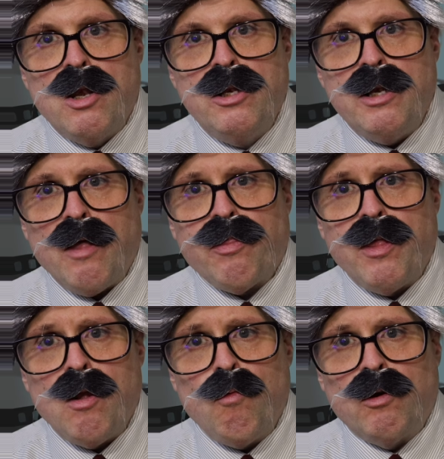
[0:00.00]

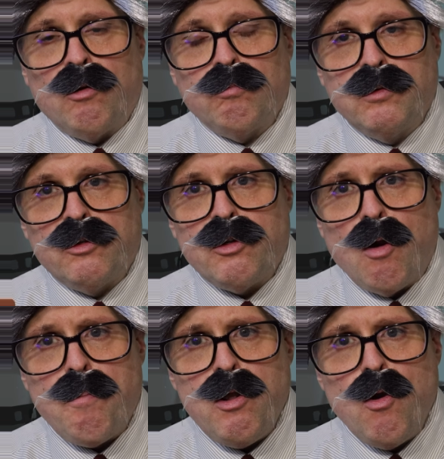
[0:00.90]
nothing will
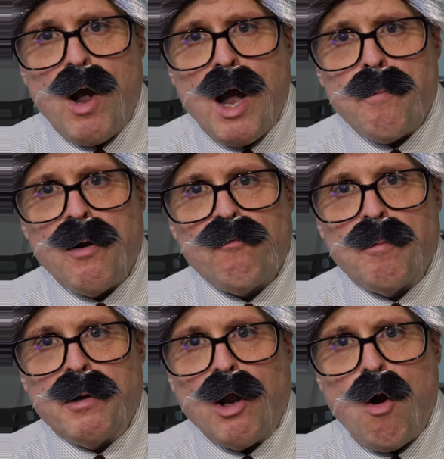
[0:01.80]
sober you up
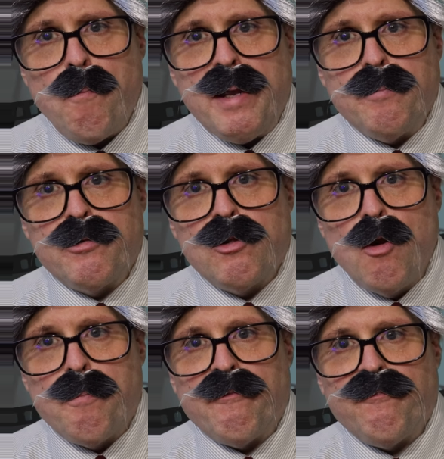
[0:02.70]
from an opium
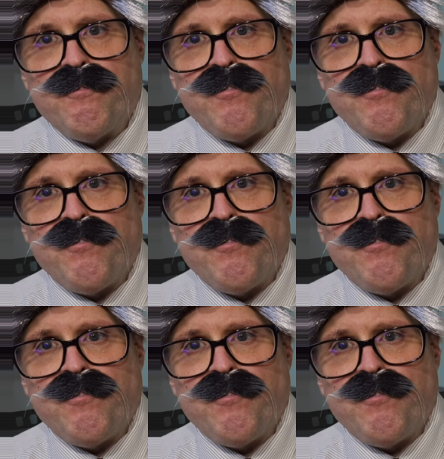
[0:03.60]
stupor